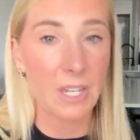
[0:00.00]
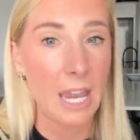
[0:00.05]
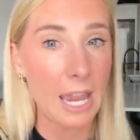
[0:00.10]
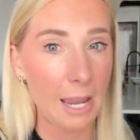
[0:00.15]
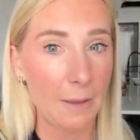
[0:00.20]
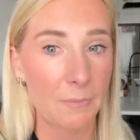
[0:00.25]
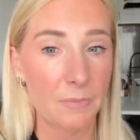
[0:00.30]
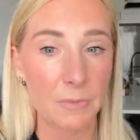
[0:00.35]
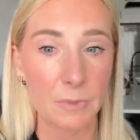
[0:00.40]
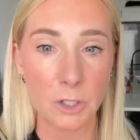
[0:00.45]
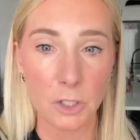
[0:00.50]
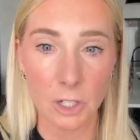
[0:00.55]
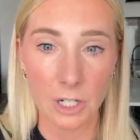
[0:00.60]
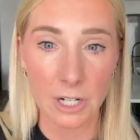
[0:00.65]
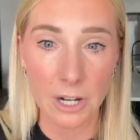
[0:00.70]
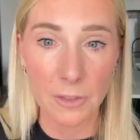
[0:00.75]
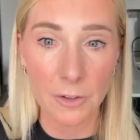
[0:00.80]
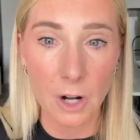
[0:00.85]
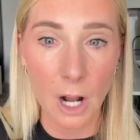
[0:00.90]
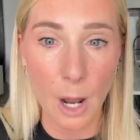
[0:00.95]
Okay, I'm gonna show you
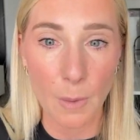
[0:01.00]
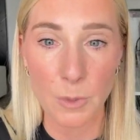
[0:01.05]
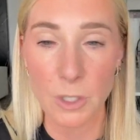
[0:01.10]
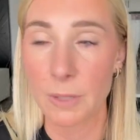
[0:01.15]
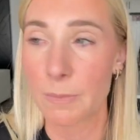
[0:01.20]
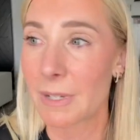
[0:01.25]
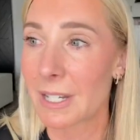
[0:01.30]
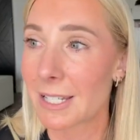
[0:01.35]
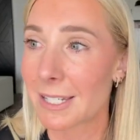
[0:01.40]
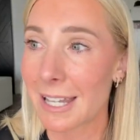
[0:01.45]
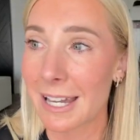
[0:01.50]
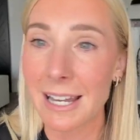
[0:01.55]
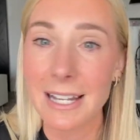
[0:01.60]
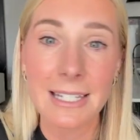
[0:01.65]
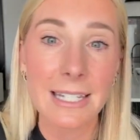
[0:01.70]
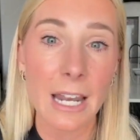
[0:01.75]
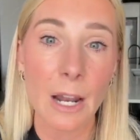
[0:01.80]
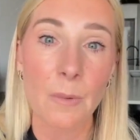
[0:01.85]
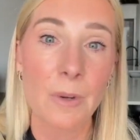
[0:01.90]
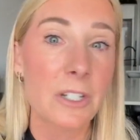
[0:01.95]
another option, because like I
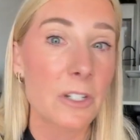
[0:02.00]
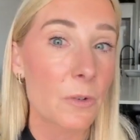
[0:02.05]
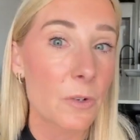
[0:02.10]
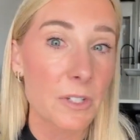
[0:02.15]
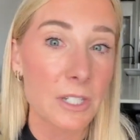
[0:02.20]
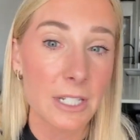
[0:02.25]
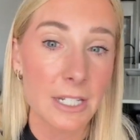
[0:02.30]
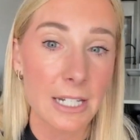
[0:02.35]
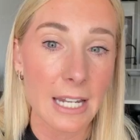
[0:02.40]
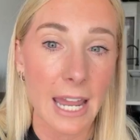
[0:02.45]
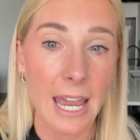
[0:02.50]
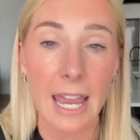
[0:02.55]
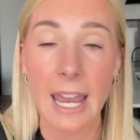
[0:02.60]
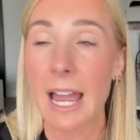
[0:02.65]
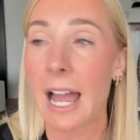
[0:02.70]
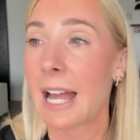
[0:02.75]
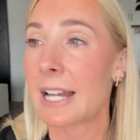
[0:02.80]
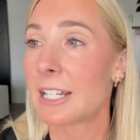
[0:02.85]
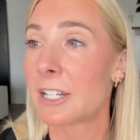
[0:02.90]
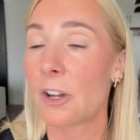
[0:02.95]
said, I went to Ulta
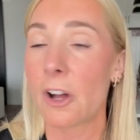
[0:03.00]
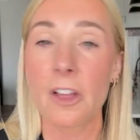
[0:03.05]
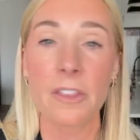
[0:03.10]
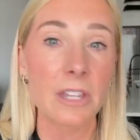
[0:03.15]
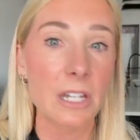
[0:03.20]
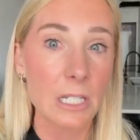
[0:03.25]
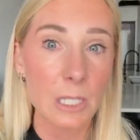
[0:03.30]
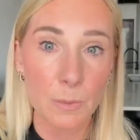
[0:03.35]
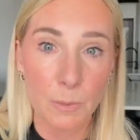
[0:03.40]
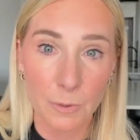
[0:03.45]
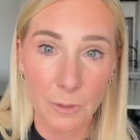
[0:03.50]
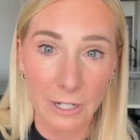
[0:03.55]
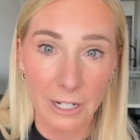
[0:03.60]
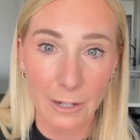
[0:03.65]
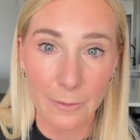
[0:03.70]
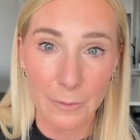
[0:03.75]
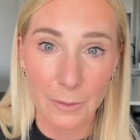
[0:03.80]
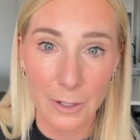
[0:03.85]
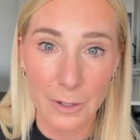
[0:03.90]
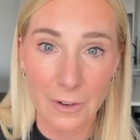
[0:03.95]
today. I did all the
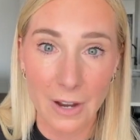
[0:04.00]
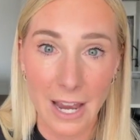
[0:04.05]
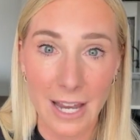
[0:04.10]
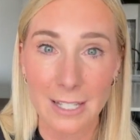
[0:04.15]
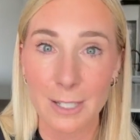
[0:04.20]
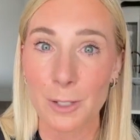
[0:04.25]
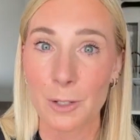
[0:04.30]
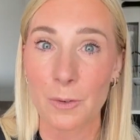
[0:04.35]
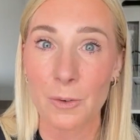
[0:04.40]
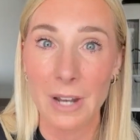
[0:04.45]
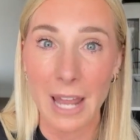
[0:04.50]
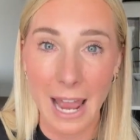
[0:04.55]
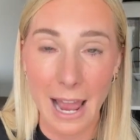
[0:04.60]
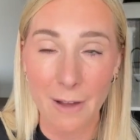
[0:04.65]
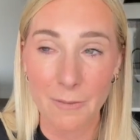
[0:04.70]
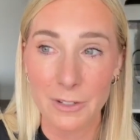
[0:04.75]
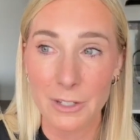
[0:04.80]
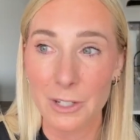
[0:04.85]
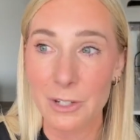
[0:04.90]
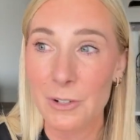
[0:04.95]
exploring for you guys, so you don't
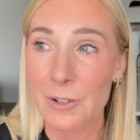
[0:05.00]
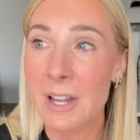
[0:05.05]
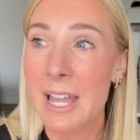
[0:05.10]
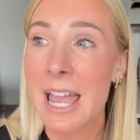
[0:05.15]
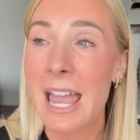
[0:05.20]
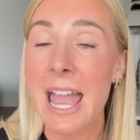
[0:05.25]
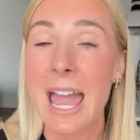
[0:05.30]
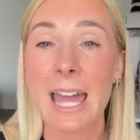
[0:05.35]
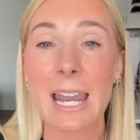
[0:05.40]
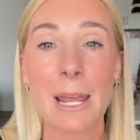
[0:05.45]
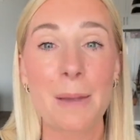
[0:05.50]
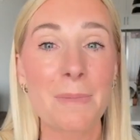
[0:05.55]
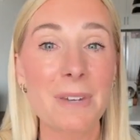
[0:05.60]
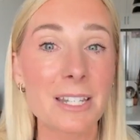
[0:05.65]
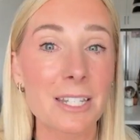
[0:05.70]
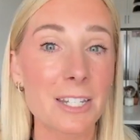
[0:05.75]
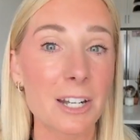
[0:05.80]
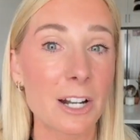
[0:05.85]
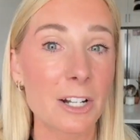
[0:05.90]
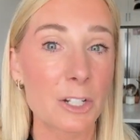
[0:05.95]
have to. And I am
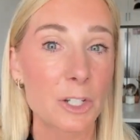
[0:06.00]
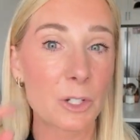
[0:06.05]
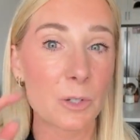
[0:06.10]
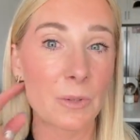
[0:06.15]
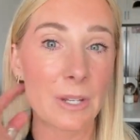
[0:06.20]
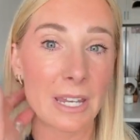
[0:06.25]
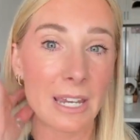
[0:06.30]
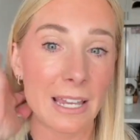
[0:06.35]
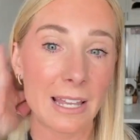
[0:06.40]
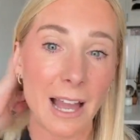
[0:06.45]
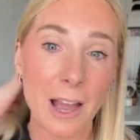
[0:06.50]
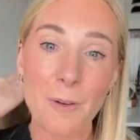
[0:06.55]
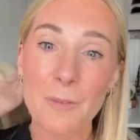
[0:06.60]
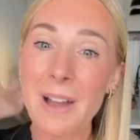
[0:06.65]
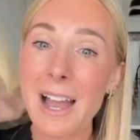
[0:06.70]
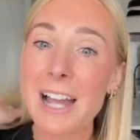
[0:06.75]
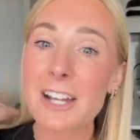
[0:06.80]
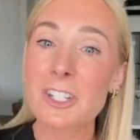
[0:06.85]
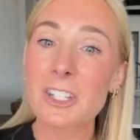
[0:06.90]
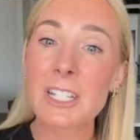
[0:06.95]
gonna start doing,
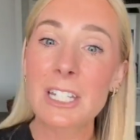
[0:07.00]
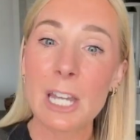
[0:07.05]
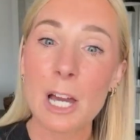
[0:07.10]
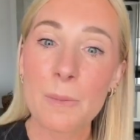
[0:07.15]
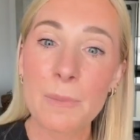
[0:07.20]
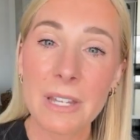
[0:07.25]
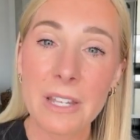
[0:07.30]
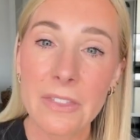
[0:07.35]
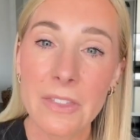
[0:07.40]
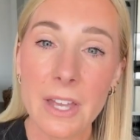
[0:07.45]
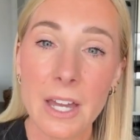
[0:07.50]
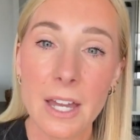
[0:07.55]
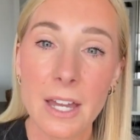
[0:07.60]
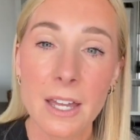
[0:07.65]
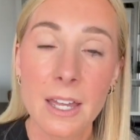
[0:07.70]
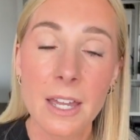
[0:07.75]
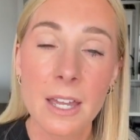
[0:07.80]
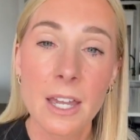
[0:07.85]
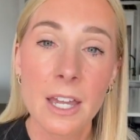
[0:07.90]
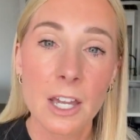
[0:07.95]
actually tell me in the
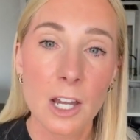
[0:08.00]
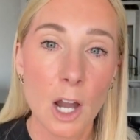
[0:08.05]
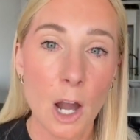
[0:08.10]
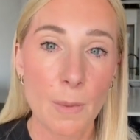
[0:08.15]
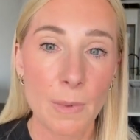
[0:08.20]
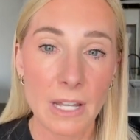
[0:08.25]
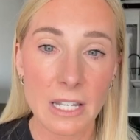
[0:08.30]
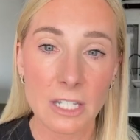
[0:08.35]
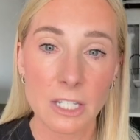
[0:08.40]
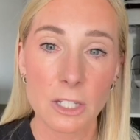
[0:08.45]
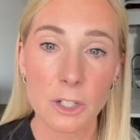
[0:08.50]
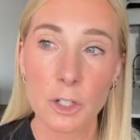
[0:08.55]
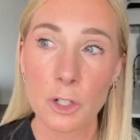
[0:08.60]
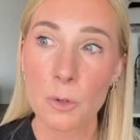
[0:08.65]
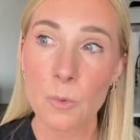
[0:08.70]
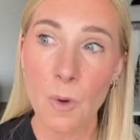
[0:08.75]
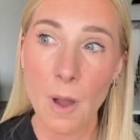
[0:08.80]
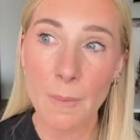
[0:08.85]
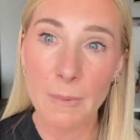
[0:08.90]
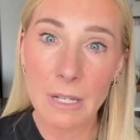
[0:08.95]
comments, do
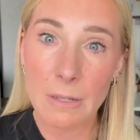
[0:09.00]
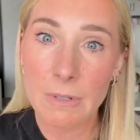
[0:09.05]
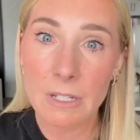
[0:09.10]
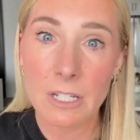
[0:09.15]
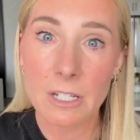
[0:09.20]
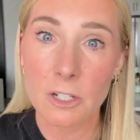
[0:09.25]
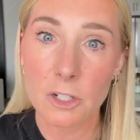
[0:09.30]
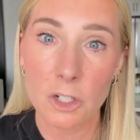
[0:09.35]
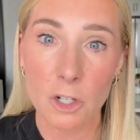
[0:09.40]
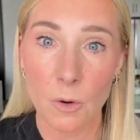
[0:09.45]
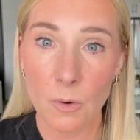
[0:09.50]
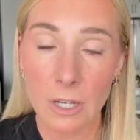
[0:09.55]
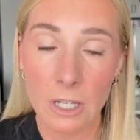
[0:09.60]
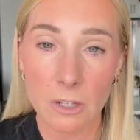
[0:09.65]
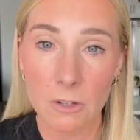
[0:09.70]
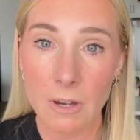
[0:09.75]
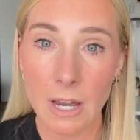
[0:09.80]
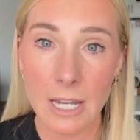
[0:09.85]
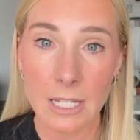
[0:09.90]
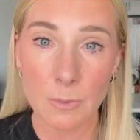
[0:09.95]
you want me to be showing
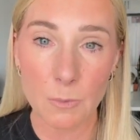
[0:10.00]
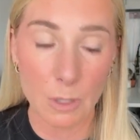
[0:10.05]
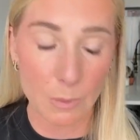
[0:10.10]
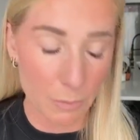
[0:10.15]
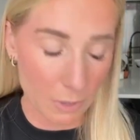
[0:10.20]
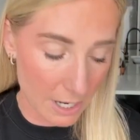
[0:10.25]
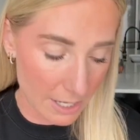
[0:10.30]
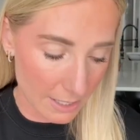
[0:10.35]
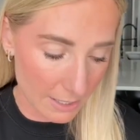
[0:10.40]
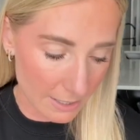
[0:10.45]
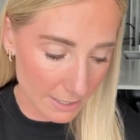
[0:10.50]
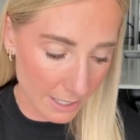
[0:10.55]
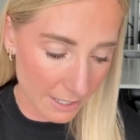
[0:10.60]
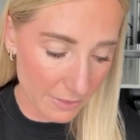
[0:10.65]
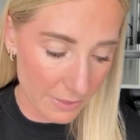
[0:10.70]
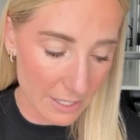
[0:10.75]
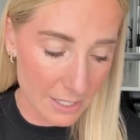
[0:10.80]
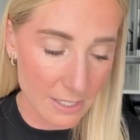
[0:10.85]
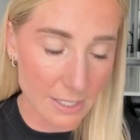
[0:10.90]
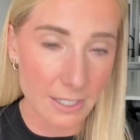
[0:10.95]
you guys more products
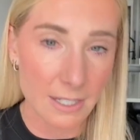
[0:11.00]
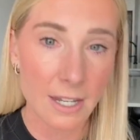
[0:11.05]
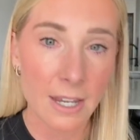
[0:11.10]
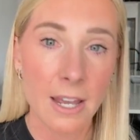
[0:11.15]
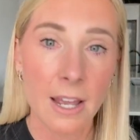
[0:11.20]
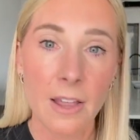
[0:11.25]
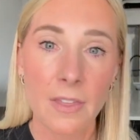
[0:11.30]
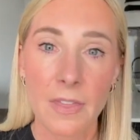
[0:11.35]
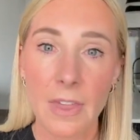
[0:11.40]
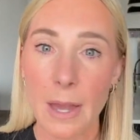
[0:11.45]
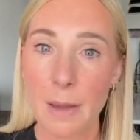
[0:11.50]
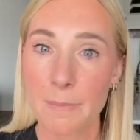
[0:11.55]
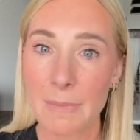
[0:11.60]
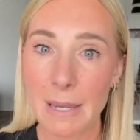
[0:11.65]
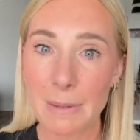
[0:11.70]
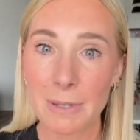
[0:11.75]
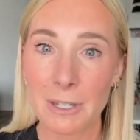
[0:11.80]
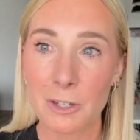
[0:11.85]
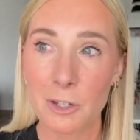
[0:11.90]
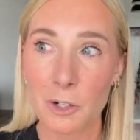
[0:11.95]
like this that
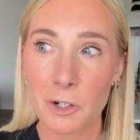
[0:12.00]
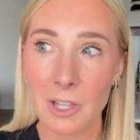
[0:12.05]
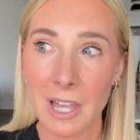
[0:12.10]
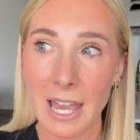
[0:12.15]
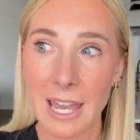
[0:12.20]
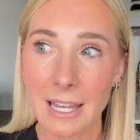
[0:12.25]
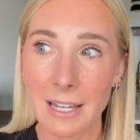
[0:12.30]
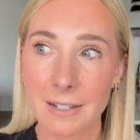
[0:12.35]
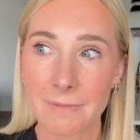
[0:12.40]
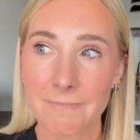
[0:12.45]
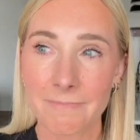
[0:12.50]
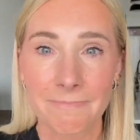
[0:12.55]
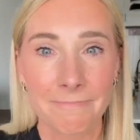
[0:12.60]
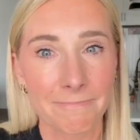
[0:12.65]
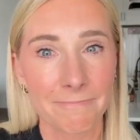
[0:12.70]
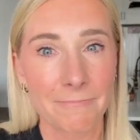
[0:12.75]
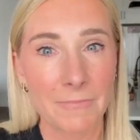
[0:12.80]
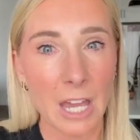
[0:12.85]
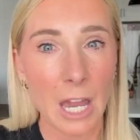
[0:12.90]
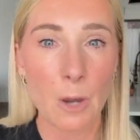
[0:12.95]
maybe you're like,
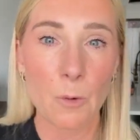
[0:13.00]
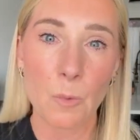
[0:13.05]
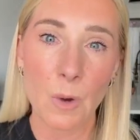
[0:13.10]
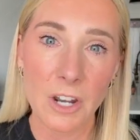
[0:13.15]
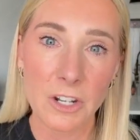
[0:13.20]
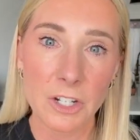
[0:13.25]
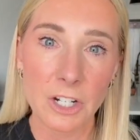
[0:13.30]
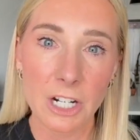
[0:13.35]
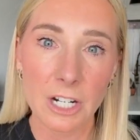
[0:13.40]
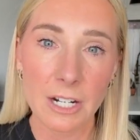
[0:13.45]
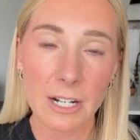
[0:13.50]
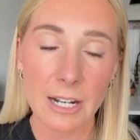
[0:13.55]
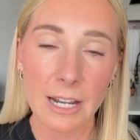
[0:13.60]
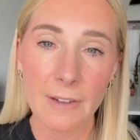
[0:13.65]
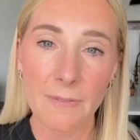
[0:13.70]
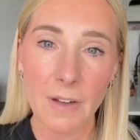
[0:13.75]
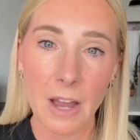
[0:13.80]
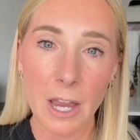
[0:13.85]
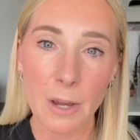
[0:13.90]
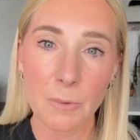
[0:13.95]
I wonder
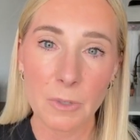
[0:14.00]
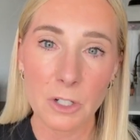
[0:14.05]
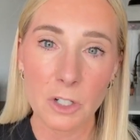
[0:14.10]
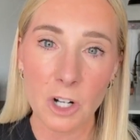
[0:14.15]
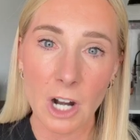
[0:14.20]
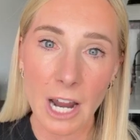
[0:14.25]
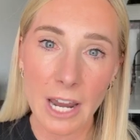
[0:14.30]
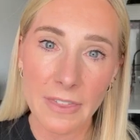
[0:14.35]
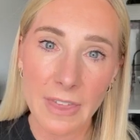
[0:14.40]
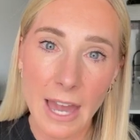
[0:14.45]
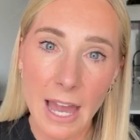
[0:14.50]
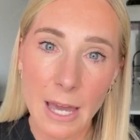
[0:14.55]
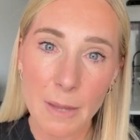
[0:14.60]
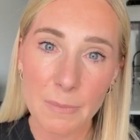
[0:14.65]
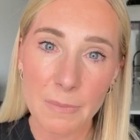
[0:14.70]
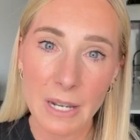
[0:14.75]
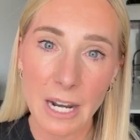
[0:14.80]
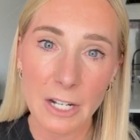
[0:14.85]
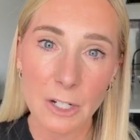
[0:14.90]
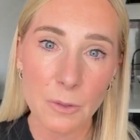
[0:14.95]
if I would try
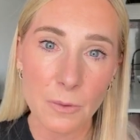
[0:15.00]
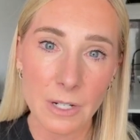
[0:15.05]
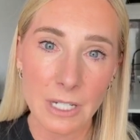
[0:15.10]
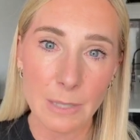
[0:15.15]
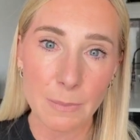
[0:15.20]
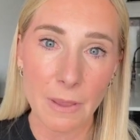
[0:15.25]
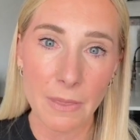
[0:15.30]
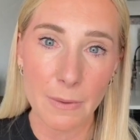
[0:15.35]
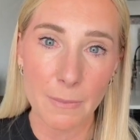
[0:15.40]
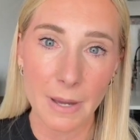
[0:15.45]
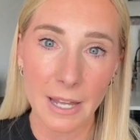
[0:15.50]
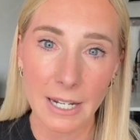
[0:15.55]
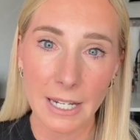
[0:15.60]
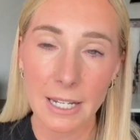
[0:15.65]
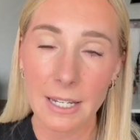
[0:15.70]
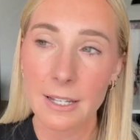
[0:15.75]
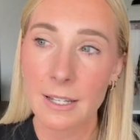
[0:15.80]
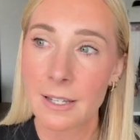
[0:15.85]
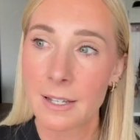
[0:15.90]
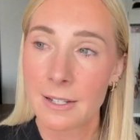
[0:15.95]
that, but I don't want to spend the
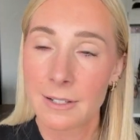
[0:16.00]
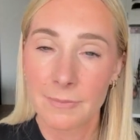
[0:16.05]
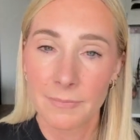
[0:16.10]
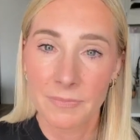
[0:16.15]
money?